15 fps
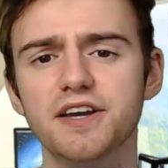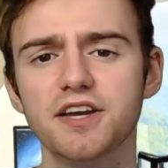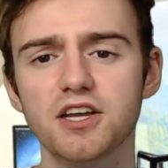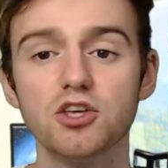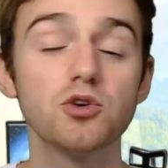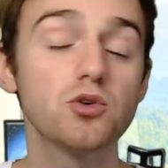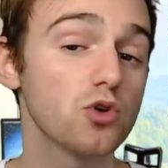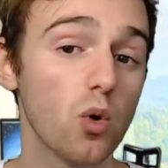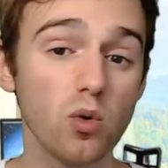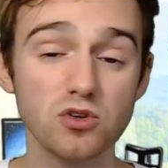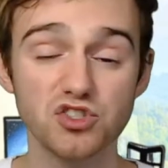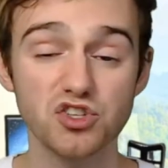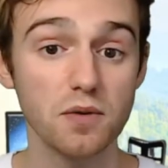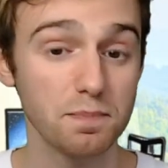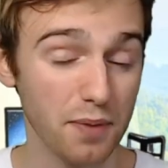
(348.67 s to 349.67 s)
You can
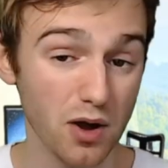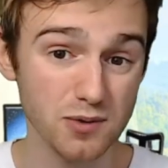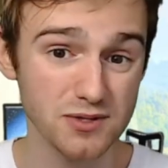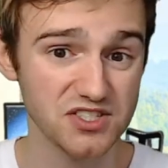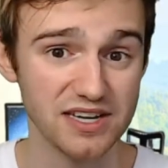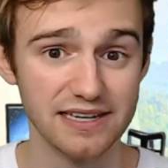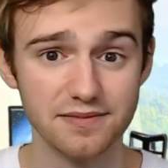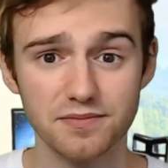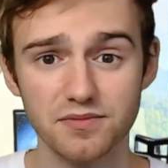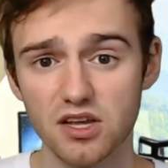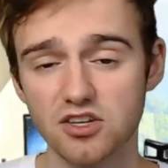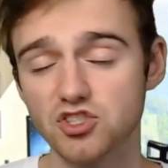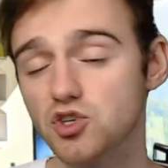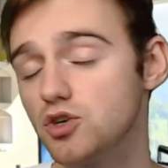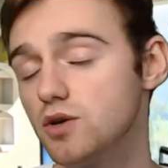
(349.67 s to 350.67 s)
also post it.
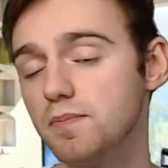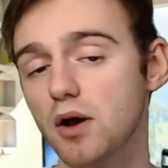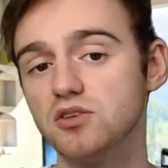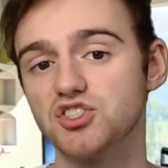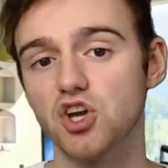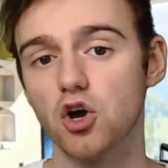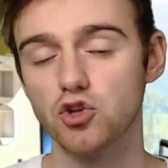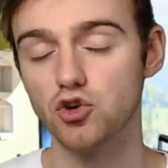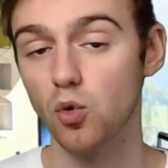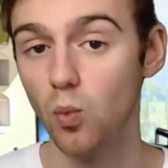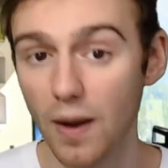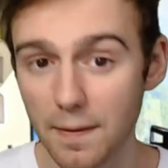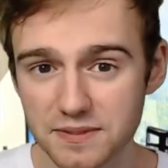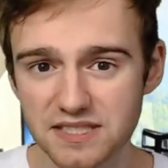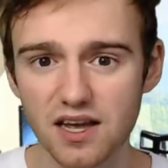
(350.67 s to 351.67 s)
So you can post it on your
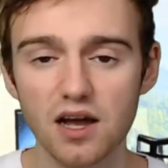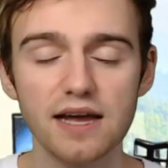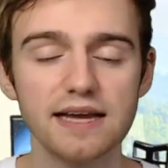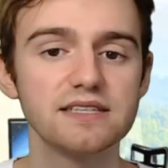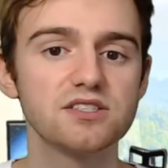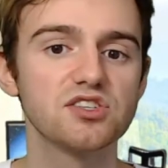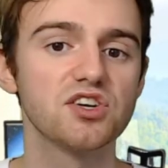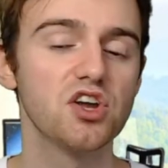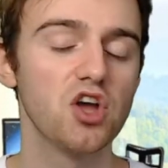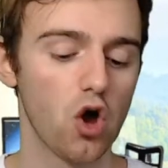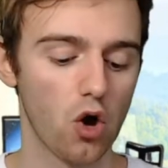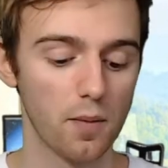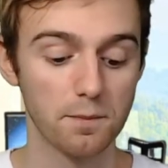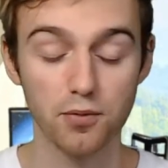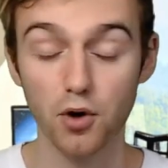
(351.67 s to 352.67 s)
website,
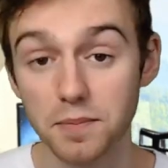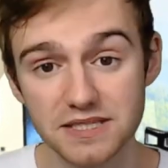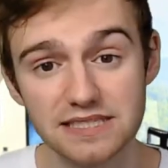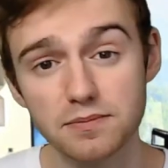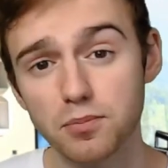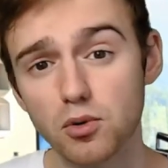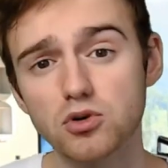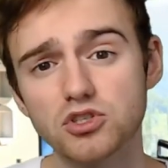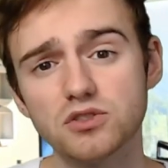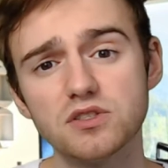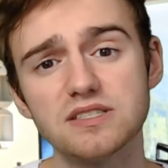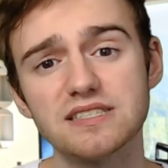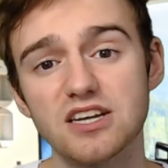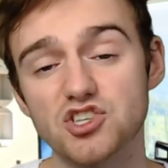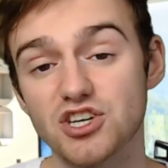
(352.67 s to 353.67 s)
on property portals
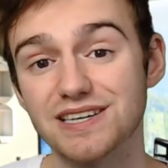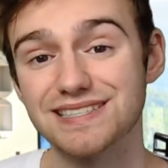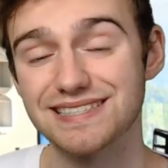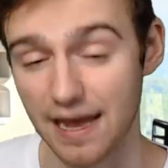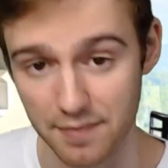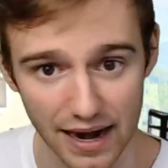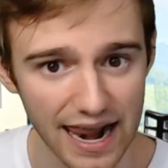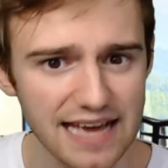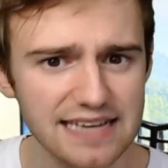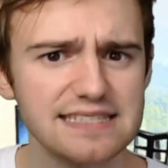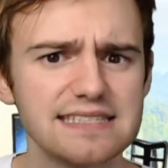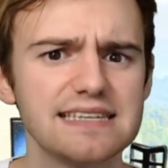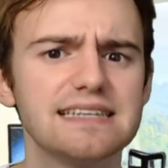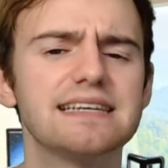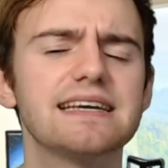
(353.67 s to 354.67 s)
such as MLS
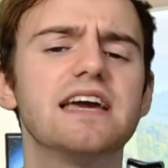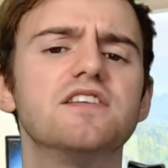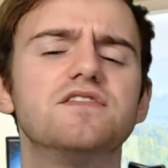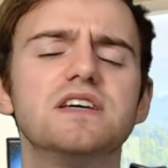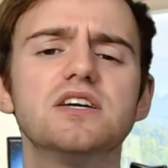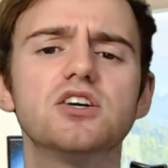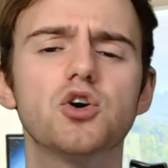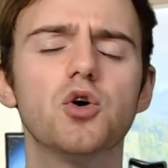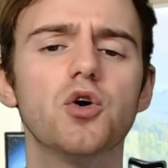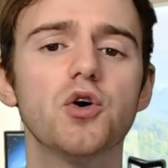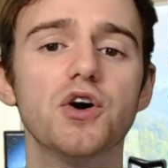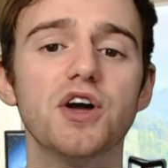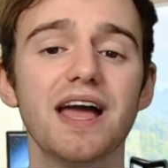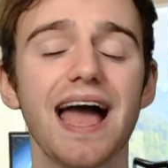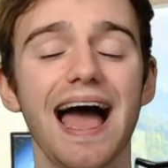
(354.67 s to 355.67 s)
and KV Core,
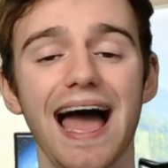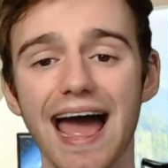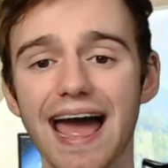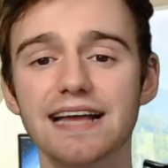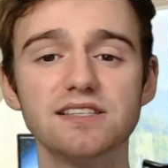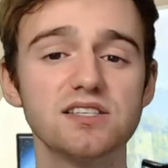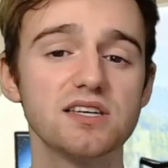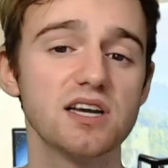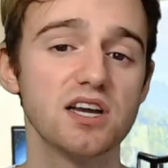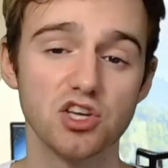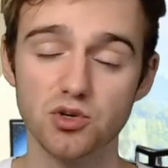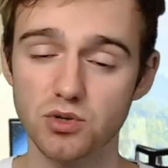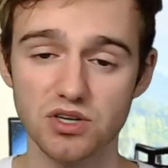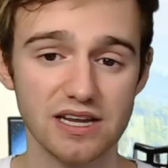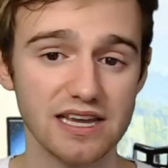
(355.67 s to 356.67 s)
and you
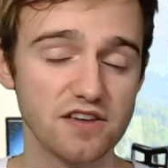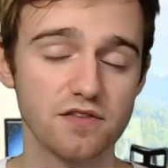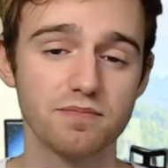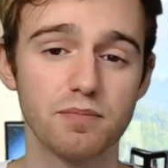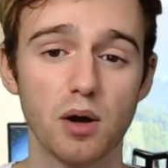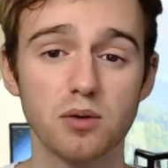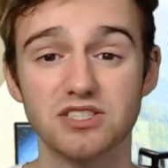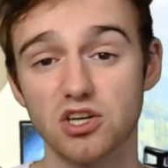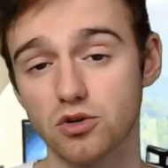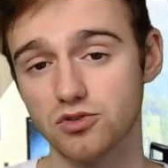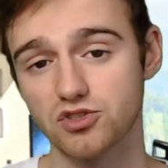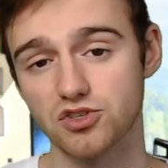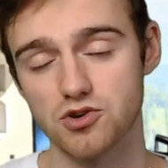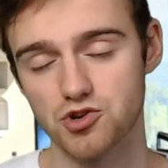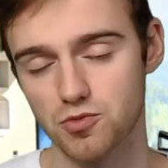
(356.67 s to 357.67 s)
can even post it on
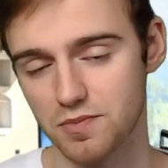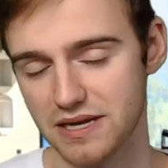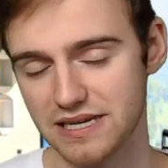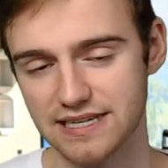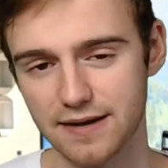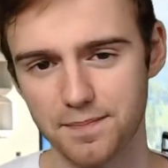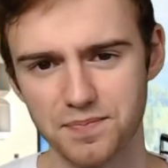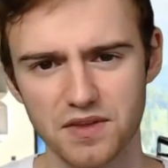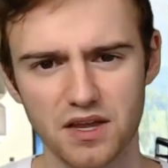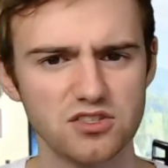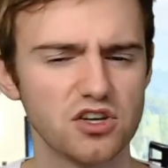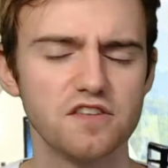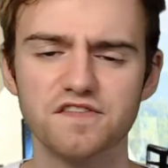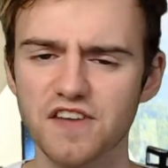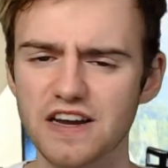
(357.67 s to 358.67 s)
social media. So
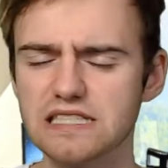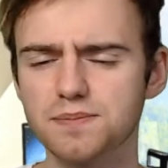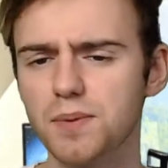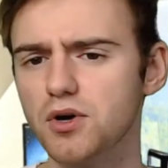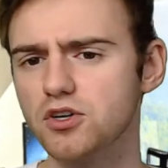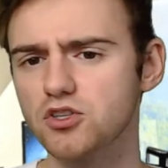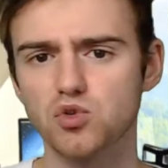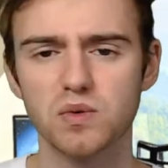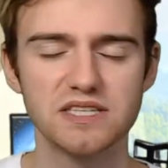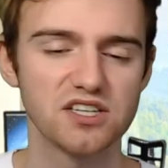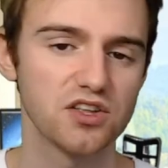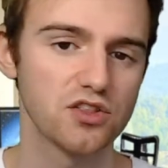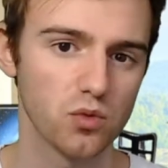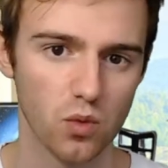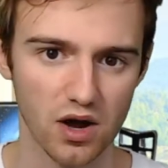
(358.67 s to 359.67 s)
Facebook, Twitter,
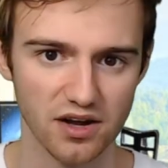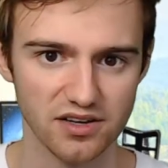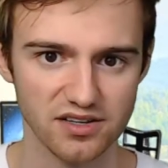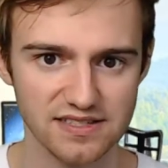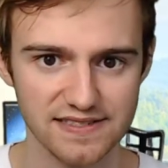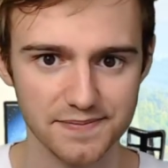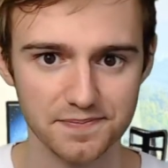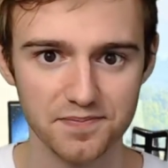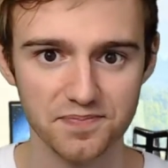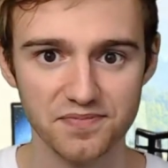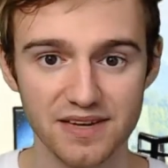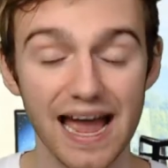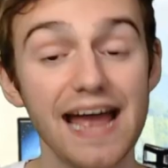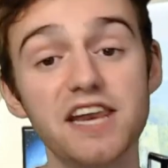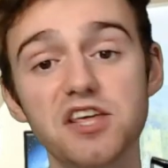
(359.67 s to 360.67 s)
the works.
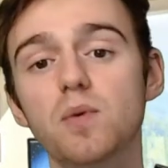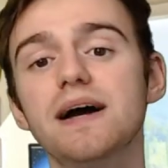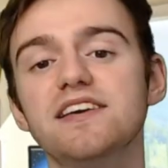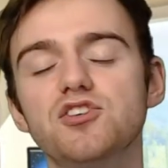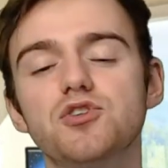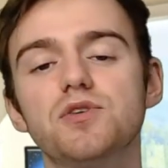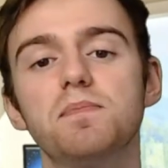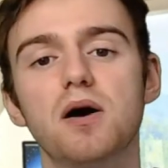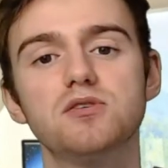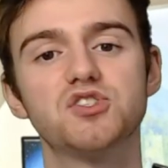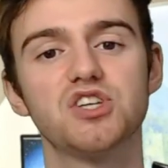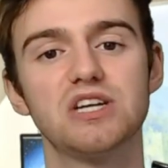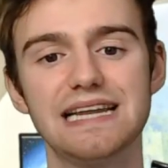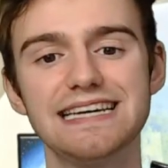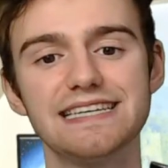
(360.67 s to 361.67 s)
Anywhere you can post a
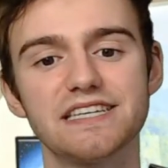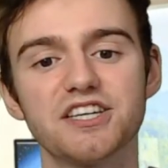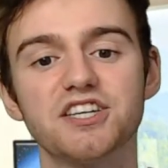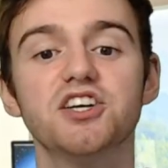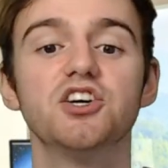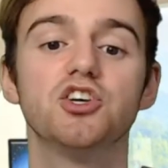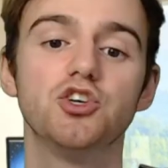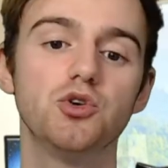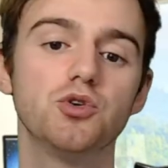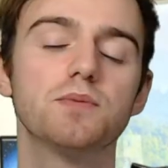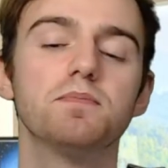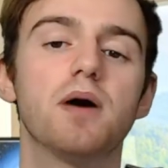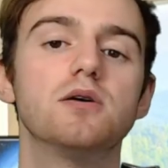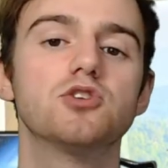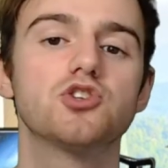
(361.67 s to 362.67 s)
link, you can
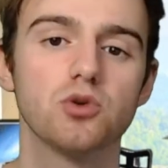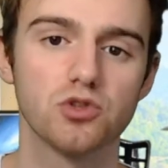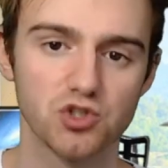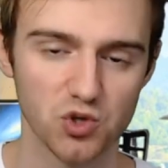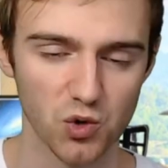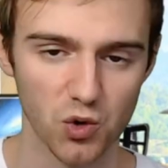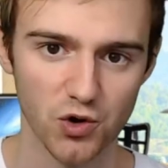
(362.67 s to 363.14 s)
post your tour.